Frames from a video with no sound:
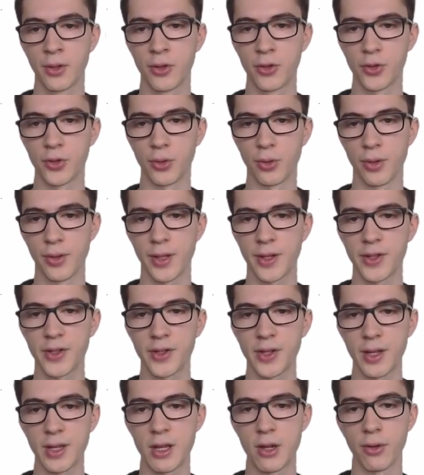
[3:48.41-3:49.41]
So this
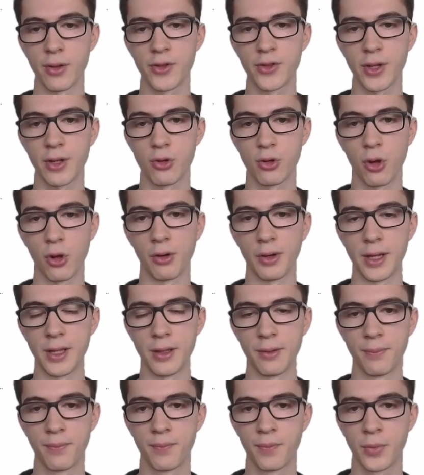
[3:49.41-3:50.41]
is it here, this is how you call it
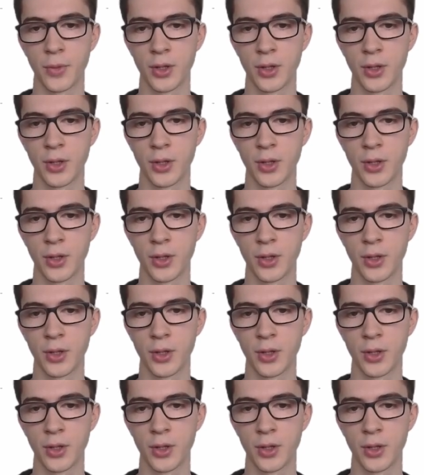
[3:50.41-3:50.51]
in.